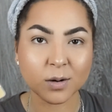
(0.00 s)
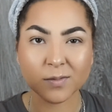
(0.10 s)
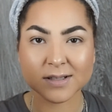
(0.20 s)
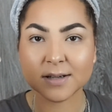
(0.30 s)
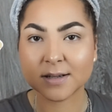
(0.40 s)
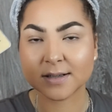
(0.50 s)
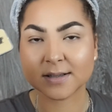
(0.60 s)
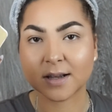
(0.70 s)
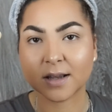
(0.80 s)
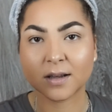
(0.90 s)
Obviously this is
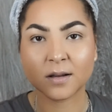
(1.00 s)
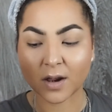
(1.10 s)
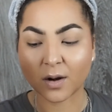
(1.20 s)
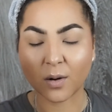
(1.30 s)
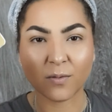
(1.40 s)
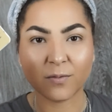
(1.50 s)
like, I don't know,